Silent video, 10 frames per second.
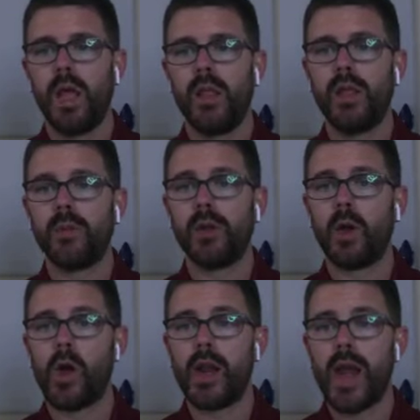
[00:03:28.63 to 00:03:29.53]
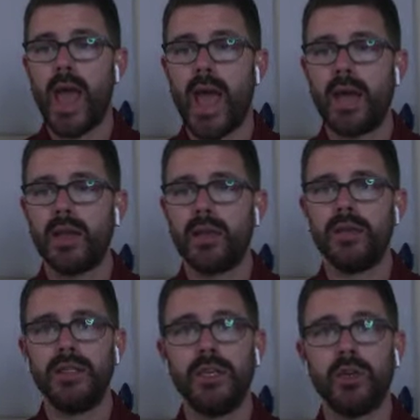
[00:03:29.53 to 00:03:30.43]
Then I'm going to go ahead and add
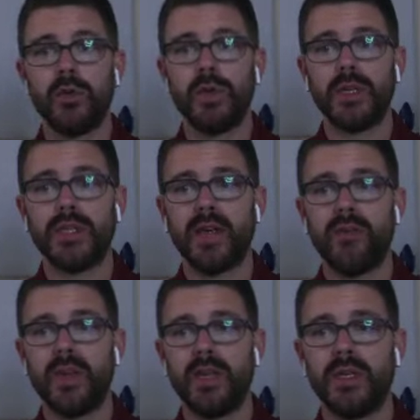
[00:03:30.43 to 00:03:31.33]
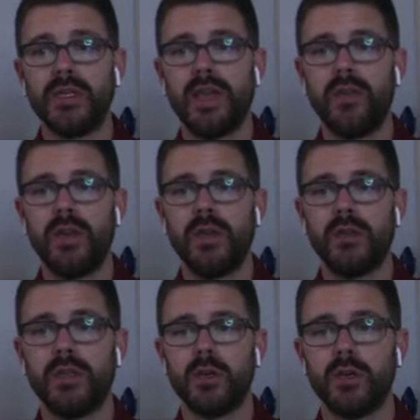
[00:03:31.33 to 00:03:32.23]
0 plus 7 is 7,
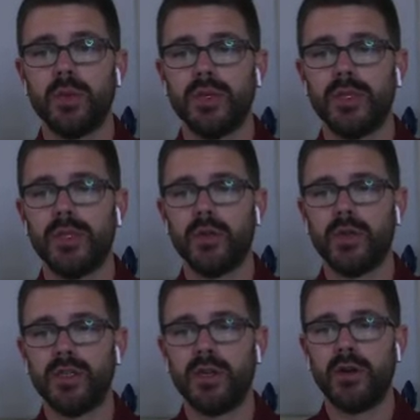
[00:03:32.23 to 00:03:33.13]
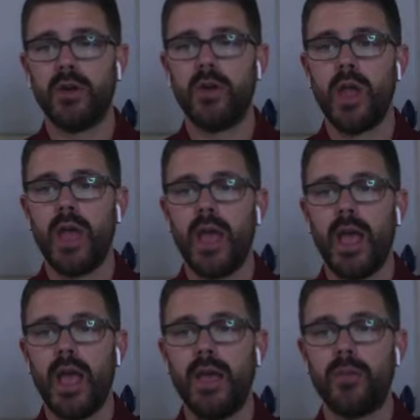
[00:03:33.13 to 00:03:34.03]
0 plus 0 is 0,
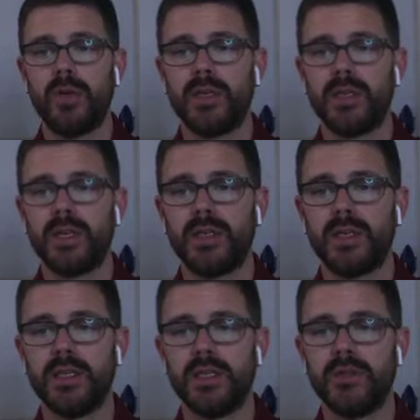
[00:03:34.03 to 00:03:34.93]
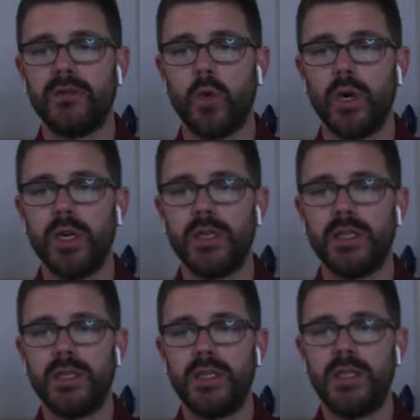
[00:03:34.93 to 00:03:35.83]
8 plus 6 is
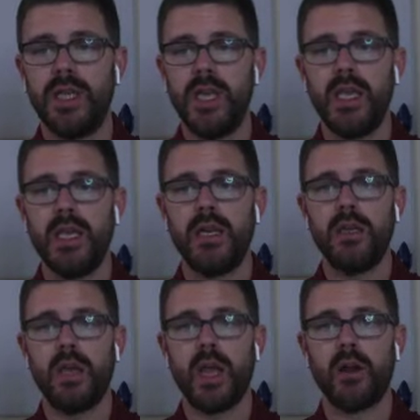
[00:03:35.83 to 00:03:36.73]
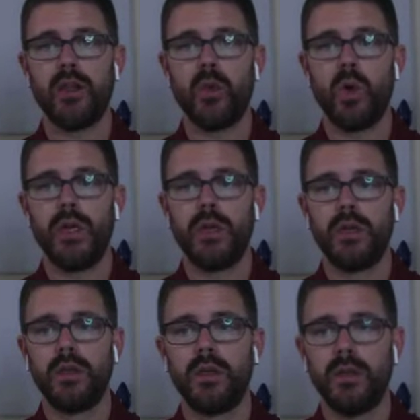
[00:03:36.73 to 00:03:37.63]
14, carry the 1,
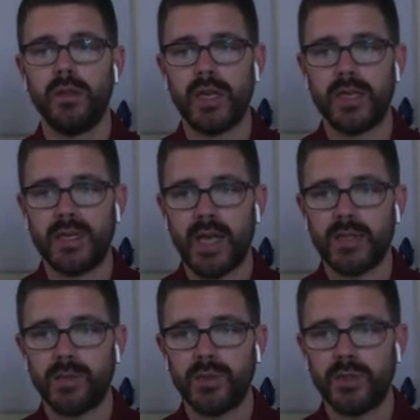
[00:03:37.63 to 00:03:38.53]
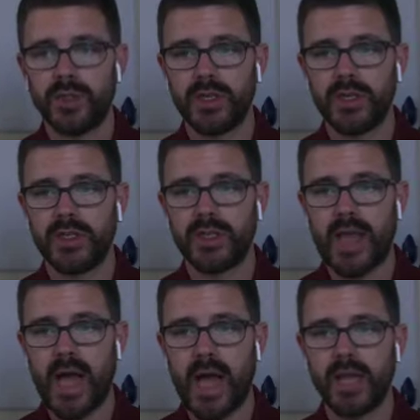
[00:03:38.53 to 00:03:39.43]
and that decimal is just going to
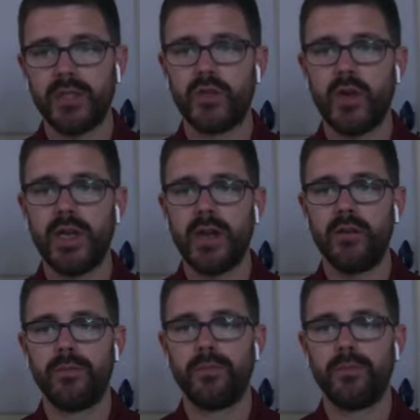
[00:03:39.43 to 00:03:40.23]
slide straight down.